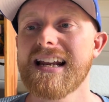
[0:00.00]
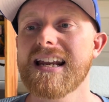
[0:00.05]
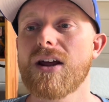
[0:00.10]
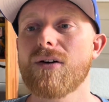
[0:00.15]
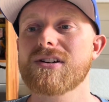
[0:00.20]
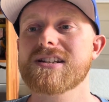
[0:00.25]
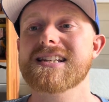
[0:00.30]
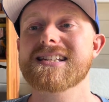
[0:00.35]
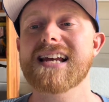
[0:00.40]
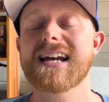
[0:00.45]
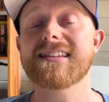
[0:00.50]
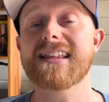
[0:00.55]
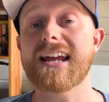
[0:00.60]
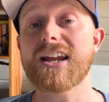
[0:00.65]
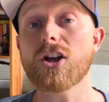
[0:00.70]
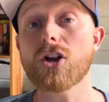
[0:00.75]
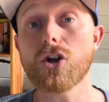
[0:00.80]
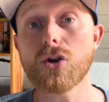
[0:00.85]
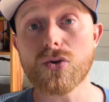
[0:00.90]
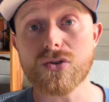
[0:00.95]
Now, as I say, that
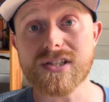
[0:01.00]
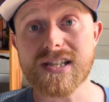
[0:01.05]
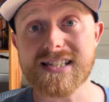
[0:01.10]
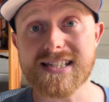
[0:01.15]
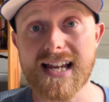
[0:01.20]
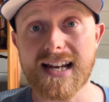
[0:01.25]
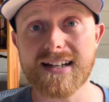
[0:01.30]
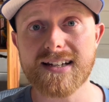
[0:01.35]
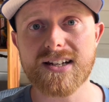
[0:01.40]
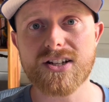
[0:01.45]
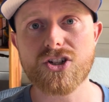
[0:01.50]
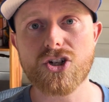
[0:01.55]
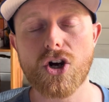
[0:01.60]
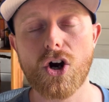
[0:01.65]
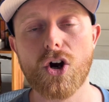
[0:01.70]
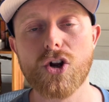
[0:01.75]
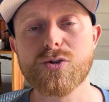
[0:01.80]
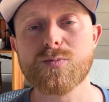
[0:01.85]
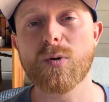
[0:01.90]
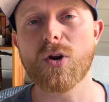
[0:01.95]
includes the standing
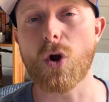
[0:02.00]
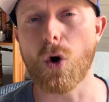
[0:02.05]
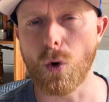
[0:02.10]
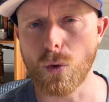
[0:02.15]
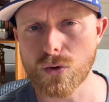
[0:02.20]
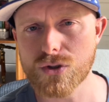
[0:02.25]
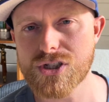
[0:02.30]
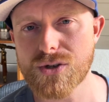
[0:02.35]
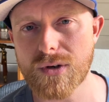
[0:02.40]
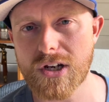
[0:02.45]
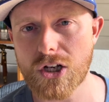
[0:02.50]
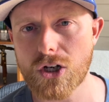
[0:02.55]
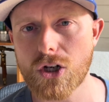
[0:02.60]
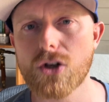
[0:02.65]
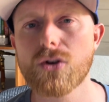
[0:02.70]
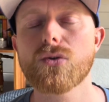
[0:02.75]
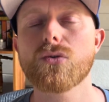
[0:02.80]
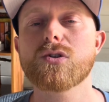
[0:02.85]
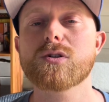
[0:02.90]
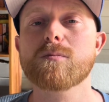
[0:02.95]
charge, but it also
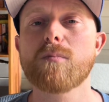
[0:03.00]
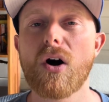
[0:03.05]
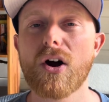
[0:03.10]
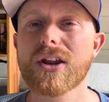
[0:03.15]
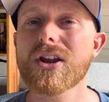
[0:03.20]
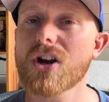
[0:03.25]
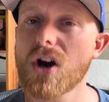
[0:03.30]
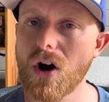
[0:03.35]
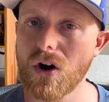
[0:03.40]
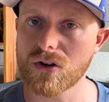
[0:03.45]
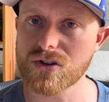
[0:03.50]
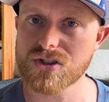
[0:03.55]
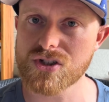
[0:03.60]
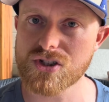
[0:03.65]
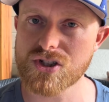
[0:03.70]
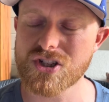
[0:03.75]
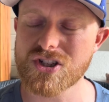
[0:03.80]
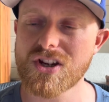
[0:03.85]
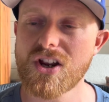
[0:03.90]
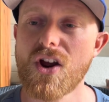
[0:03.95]
includes my
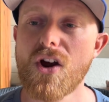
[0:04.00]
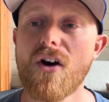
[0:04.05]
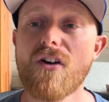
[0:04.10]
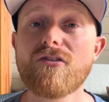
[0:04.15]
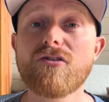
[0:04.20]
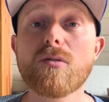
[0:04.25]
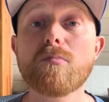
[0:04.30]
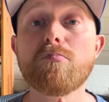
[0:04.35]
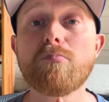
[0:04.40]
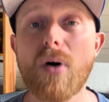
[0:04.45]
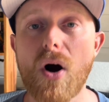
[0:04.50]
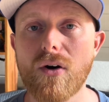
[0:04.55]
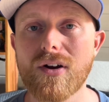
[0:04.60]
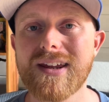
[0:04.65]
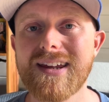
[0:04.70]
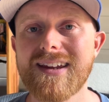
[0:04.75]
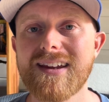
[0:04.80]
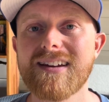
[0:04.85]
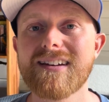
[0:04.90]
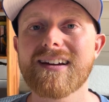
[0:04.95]
costs for
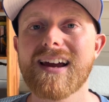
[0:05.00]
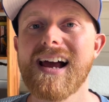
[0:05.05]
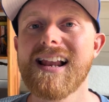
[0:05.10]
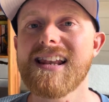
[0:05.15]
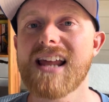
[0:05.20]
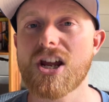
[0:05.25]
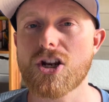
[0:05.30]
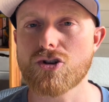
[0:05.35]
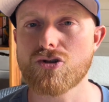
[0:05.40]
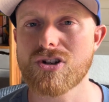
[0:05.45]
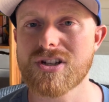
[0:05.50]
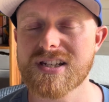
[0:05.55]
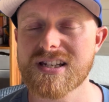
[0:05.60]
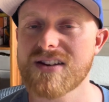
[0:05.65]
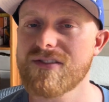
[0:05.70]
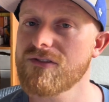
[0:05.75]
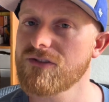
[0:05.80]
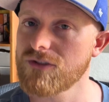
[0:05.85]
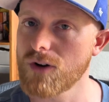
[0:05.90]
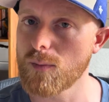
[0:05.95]
buying
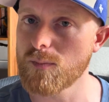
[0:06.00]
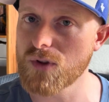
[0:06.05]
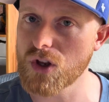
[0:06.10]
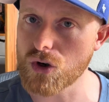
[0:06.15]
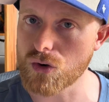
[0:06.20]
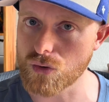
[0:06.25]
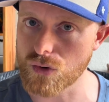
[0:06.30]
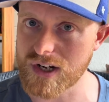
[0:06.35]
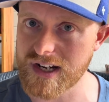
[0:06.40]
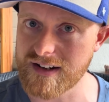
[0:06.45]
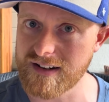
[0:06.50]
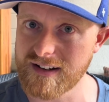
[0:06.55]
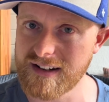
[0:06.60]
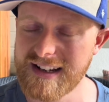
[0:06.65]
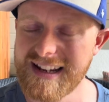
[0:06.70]
electricity from the grid.